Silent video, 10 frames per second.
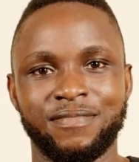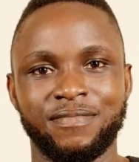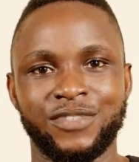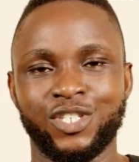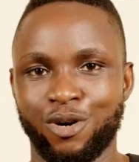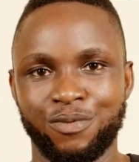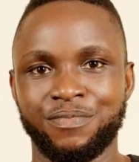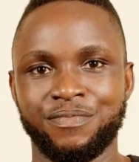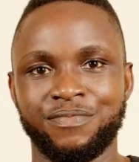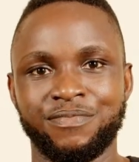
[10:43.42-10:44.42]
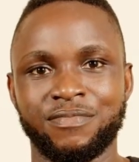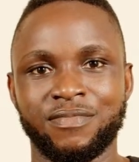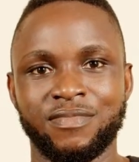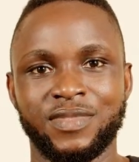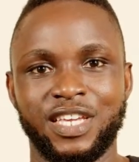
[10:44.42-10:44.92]
So
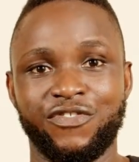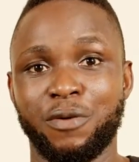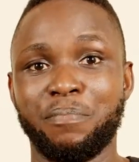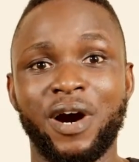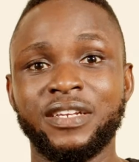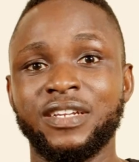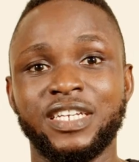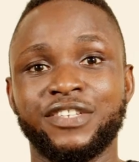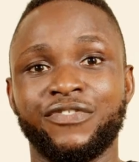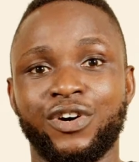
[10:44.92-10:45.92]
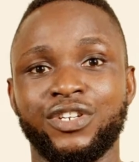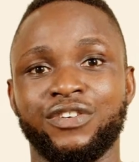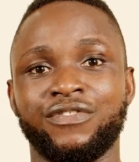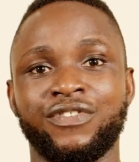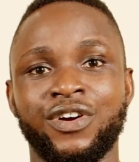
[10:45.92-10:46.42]
if your partner is fond
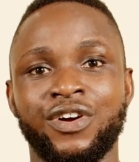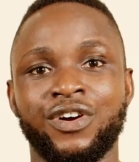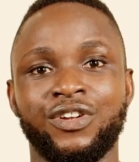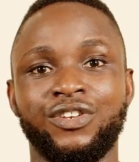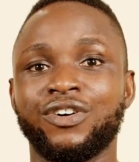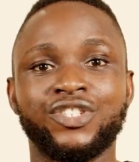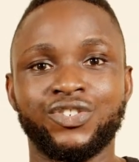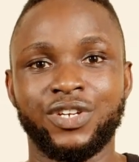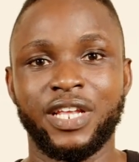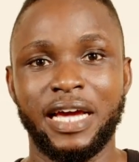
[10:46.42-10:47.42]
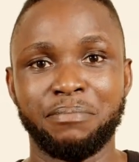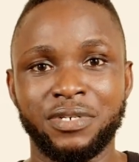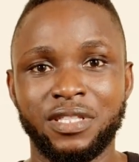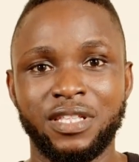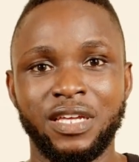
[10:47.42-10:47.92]
of not showing
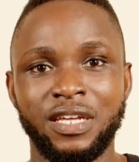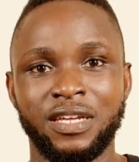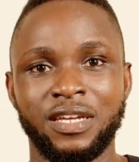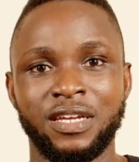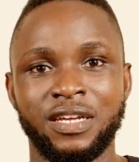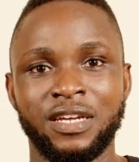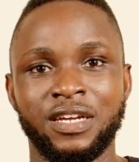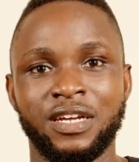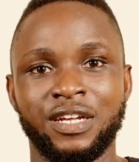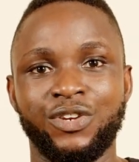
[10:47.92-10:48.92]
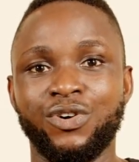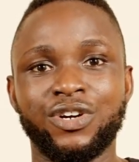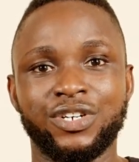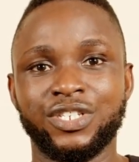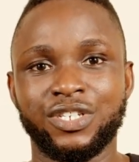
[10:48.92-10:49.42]
empathy, no
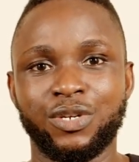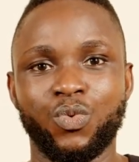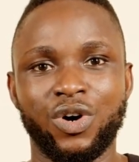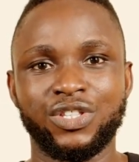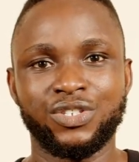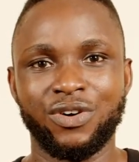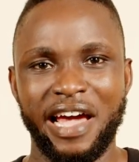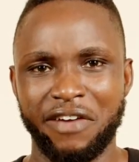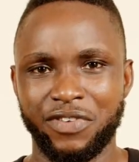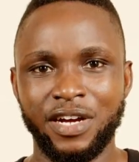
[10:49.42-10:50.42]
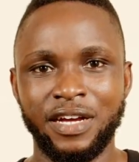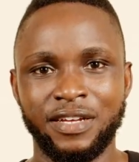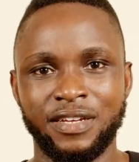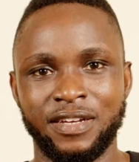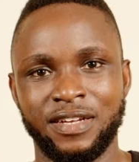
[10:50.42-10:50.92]
concern whatsoever
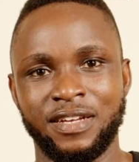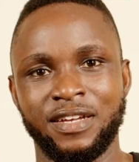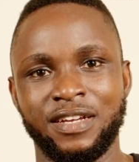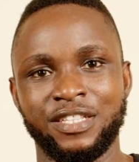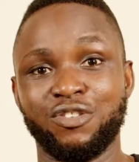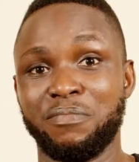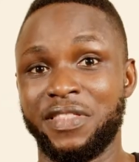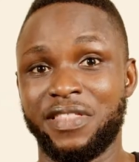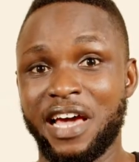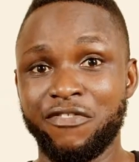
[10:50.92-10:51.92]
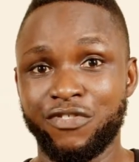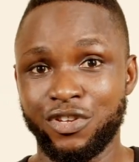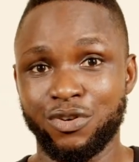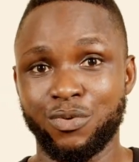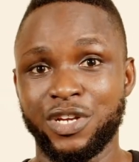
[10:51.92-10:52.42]
to be there for
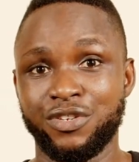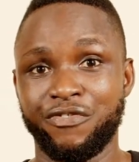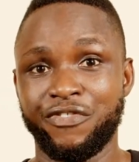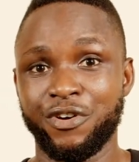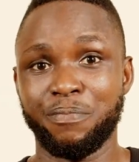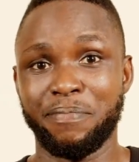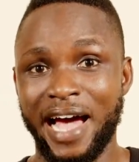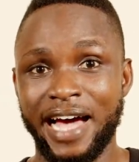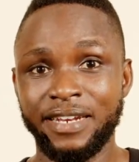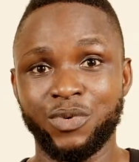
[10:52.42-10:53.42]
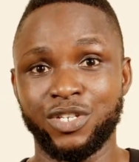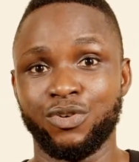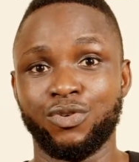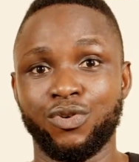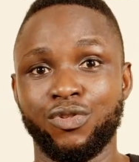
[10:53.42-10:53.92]
you when you feel bad, when you're
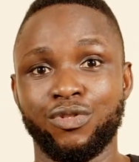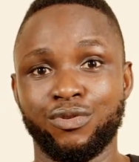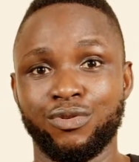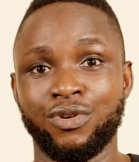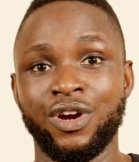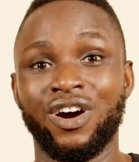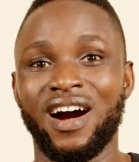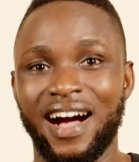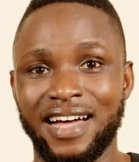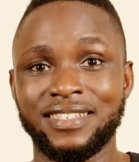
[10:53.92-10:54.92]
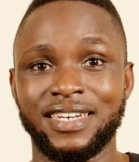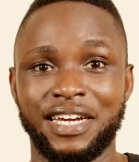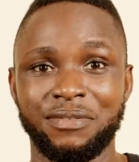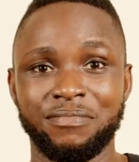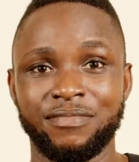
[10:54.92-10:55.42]
going through a hard time,